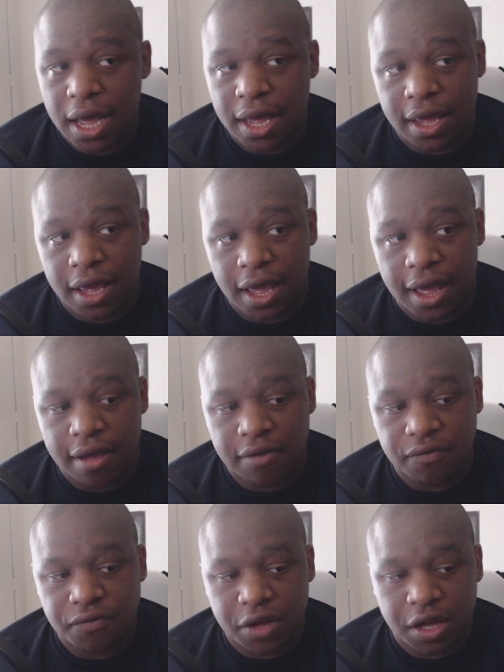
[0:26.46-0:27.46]
I
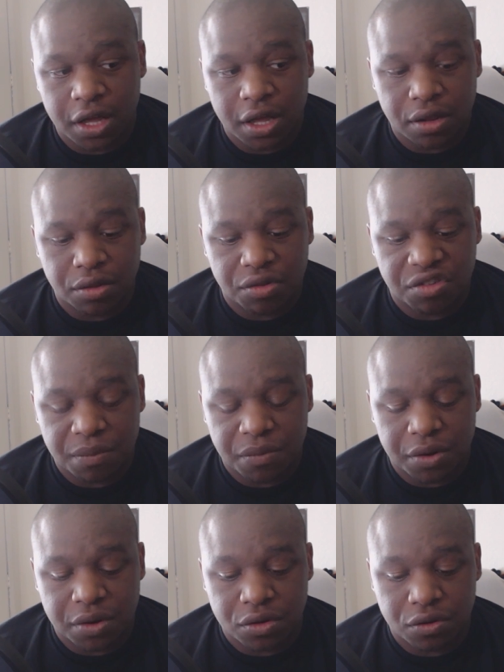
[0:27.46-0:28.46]
have a little
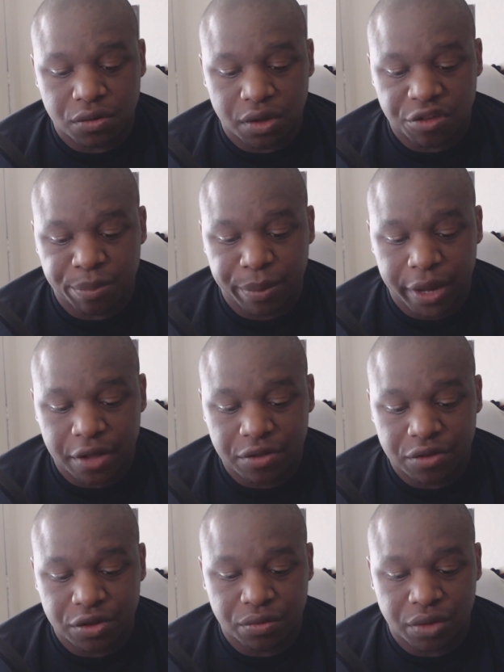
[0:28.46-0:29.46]
something to
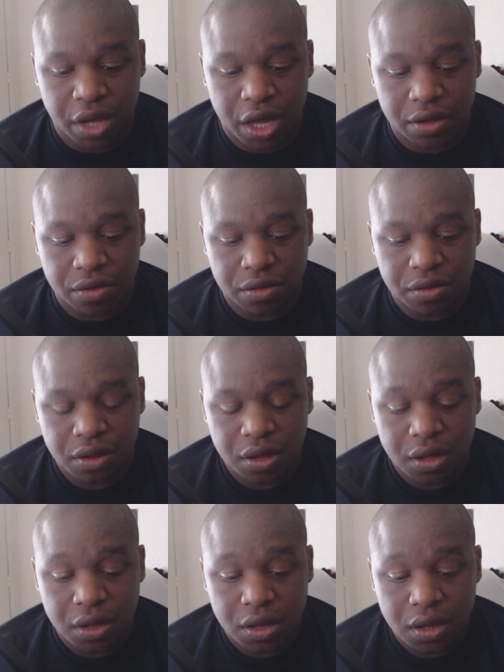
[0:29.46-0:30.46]
explain to you guys.
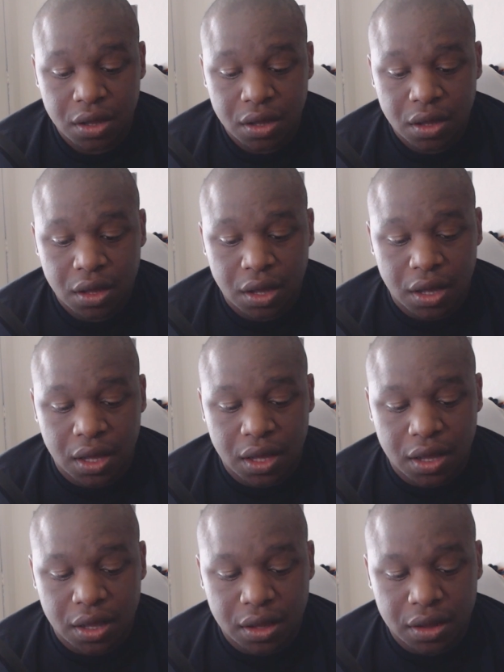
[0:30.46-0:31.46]

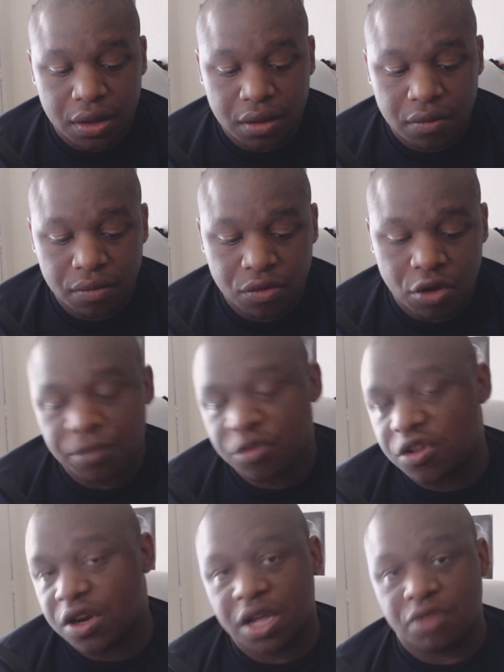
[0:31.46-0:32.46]
So
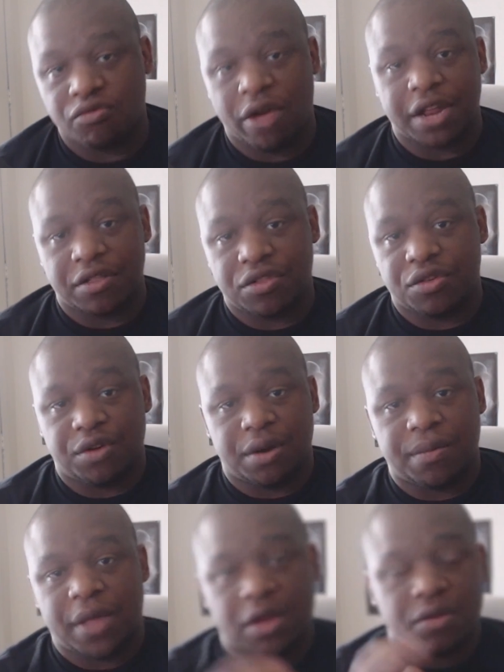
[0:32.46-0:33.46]
I'm just gonna get right
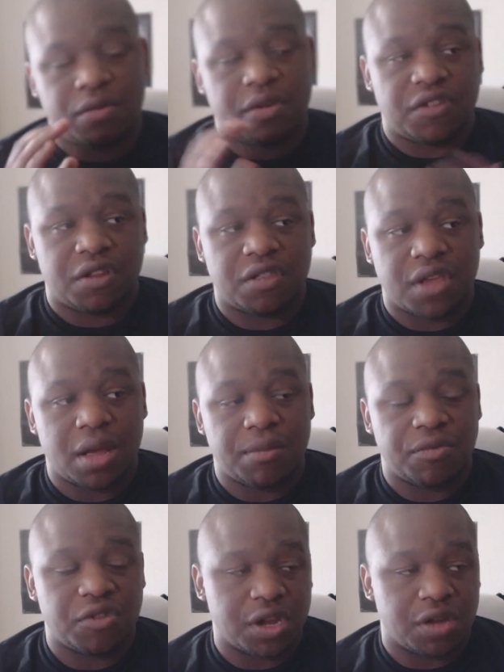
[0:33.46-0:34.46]
into it. I'm not gonna waste any
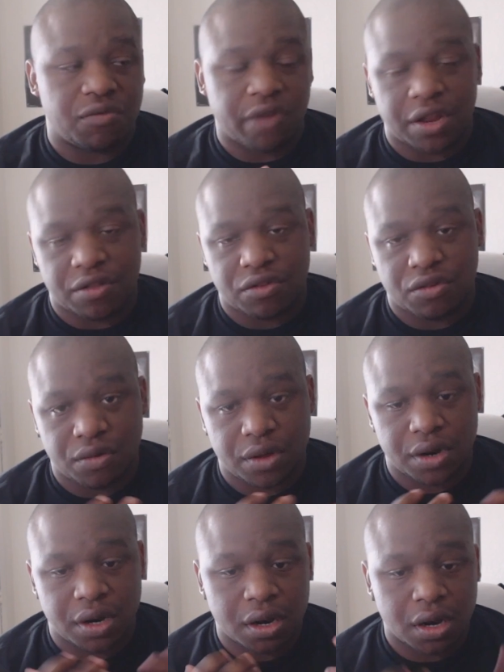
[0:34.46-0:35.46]
time. I'm just gonna get right
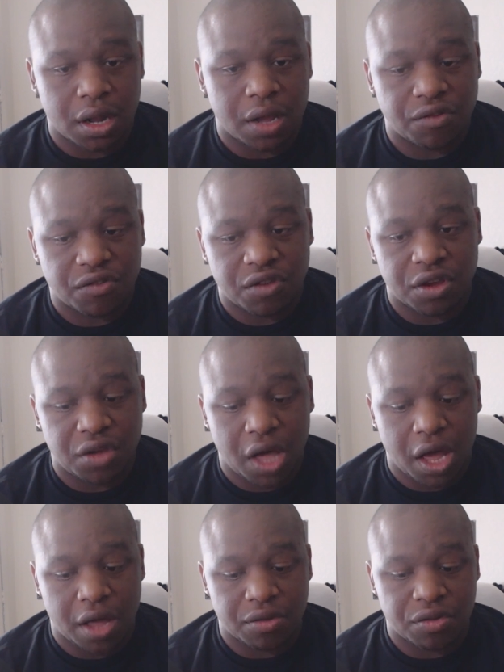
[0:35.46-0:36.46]
into it and just tell
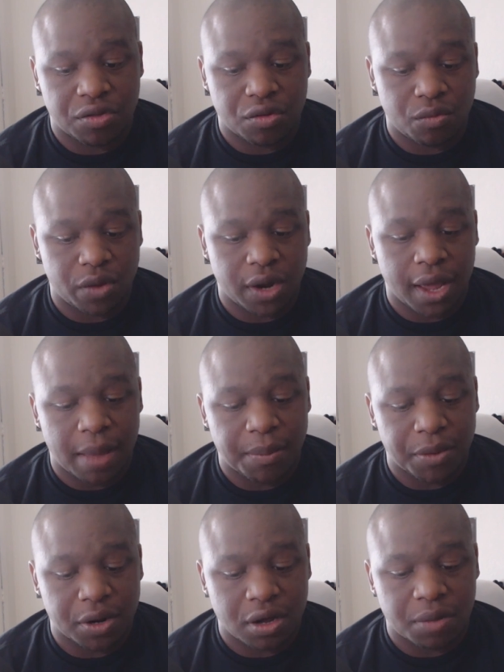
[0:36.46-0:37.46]
you guys what
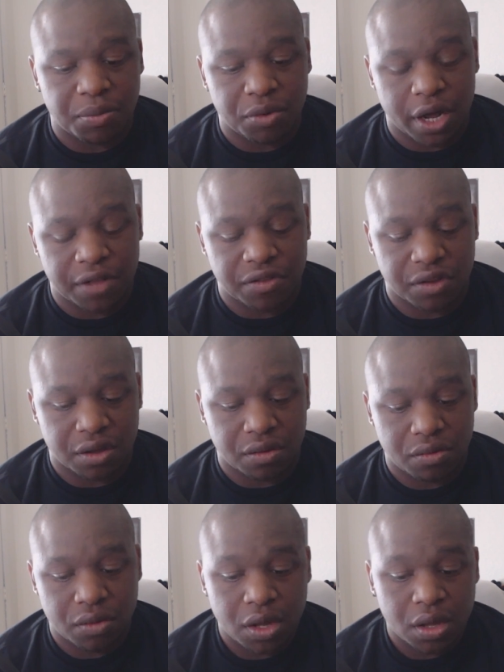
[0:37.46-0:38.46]
happened a couple nights
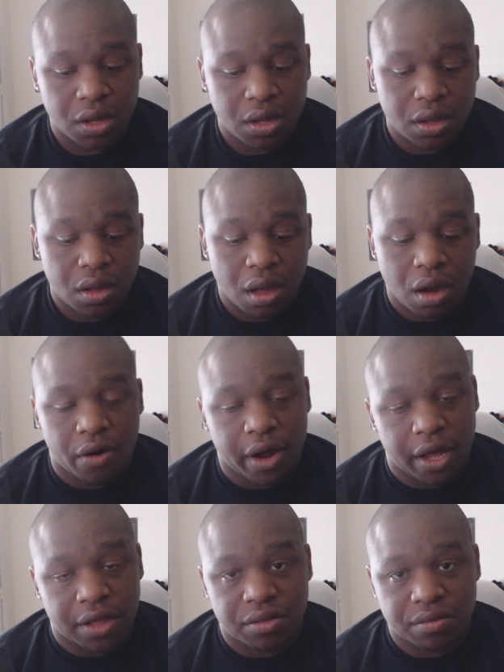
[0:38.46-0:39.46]
ago. All
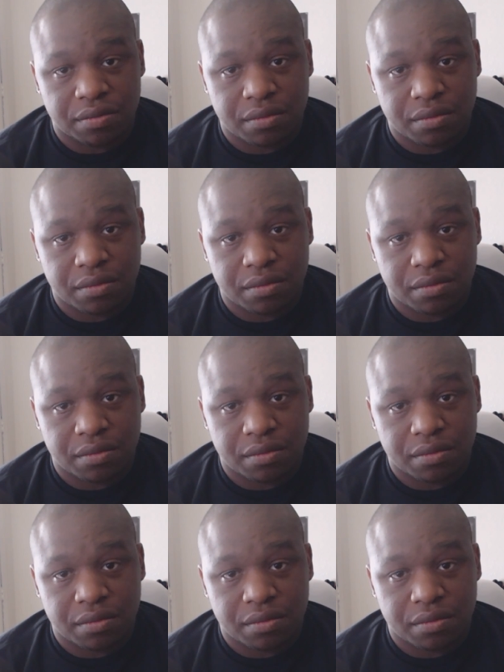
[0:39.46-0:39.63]
right.